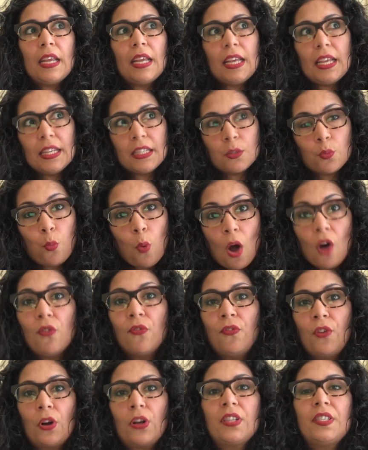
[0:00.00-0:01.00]
is well
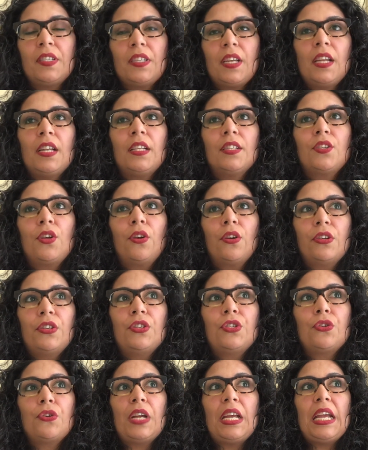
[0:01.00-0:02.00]
versed in its
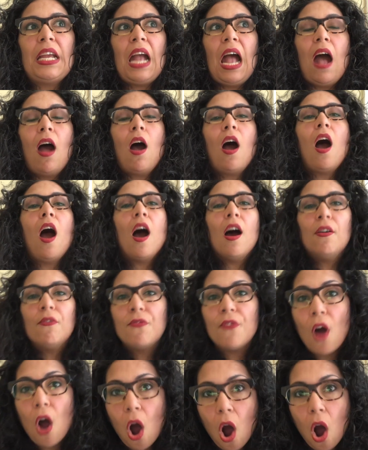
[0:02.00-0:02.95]
history of